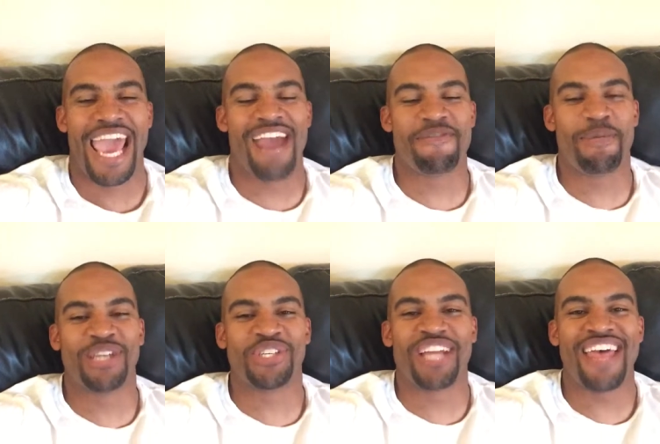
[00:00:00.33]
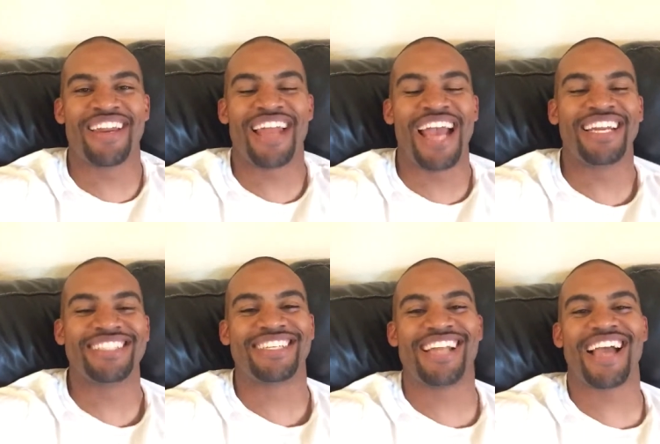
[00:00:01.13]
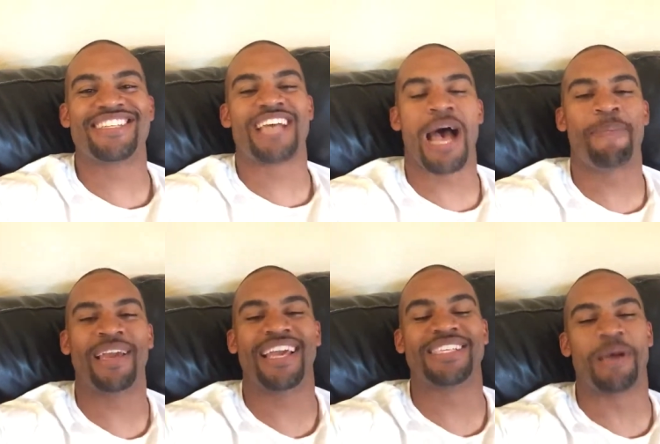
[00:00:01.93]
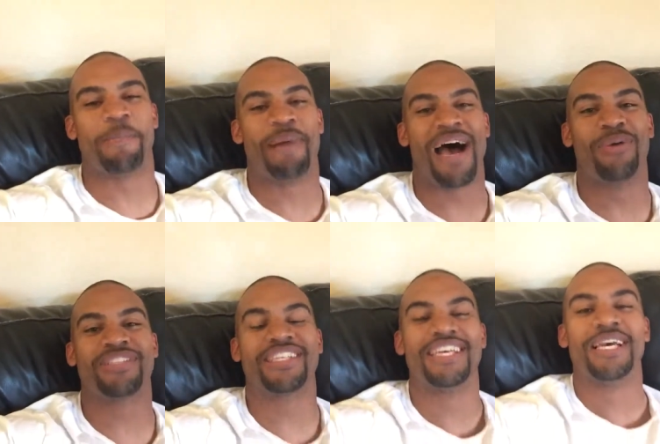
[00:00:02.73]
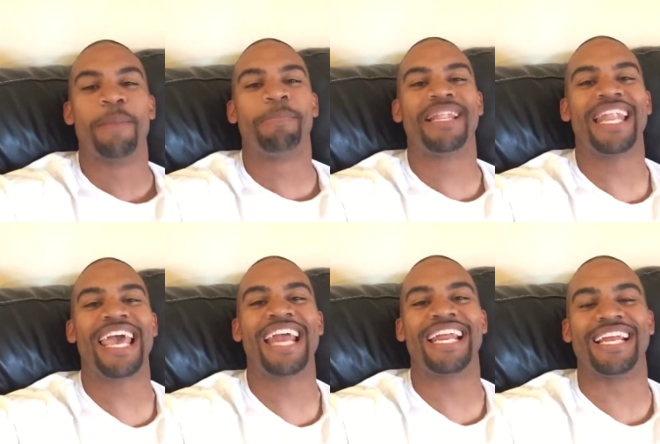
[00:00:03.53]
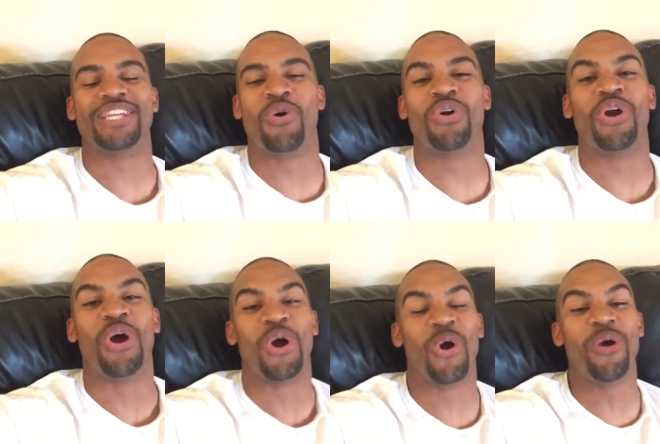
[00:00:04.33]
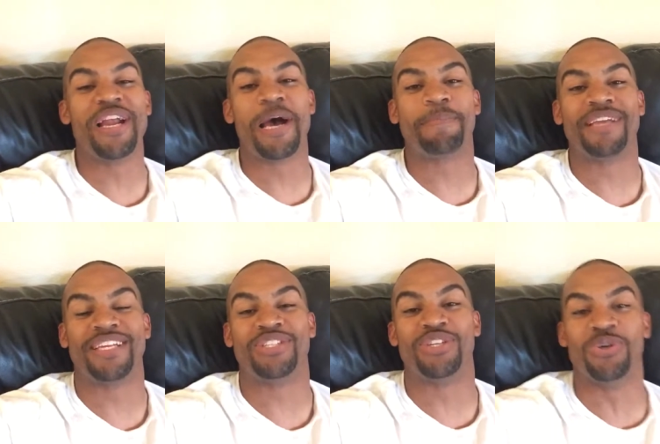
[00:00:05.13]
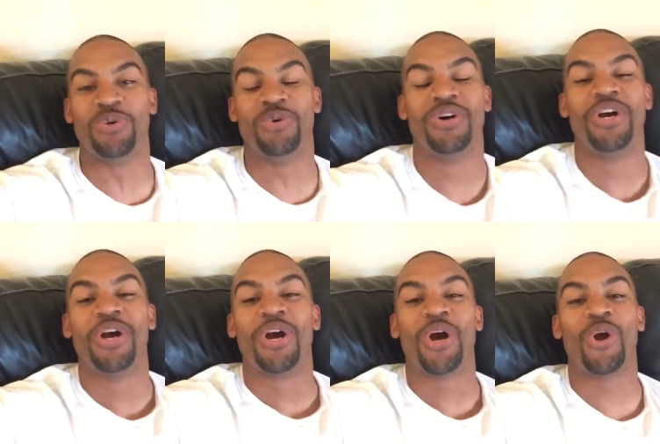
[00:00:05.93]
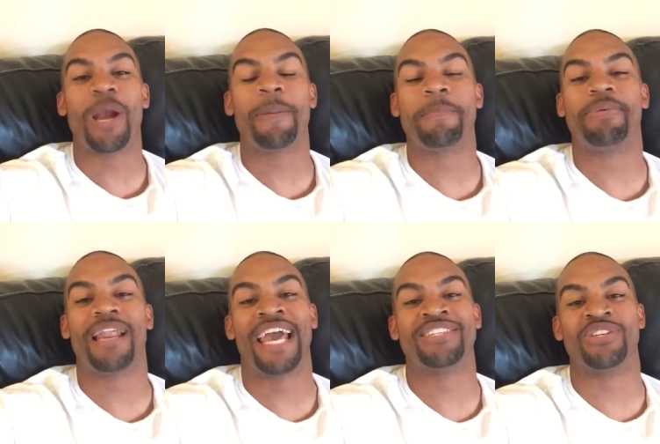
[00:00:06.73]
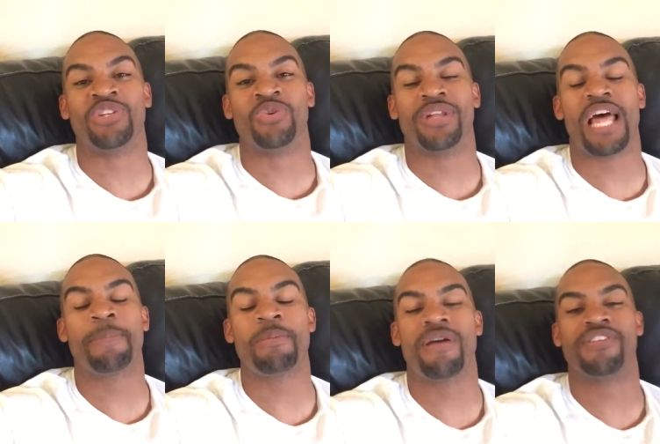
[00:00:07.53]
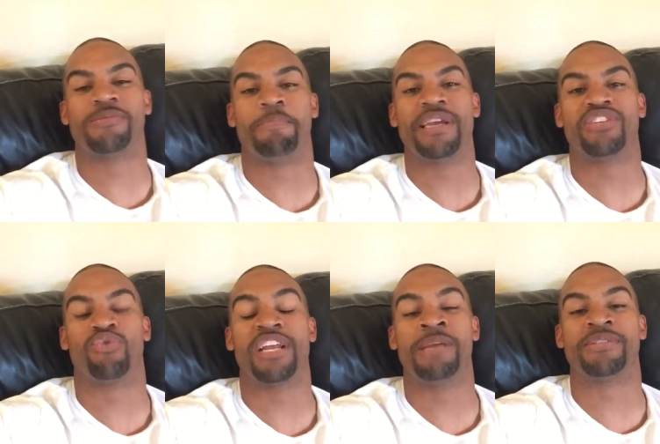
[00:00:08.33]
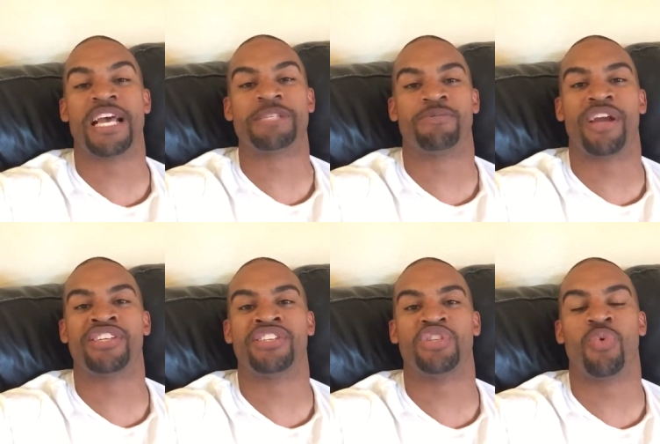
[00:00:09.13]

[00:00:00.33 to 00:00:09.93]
Hey everybody, it's Nightly 90. Tonight's topic is about planning. Don't hurry up and do, hurry up and plan to do. A lot of people have these big dreams and aspirations.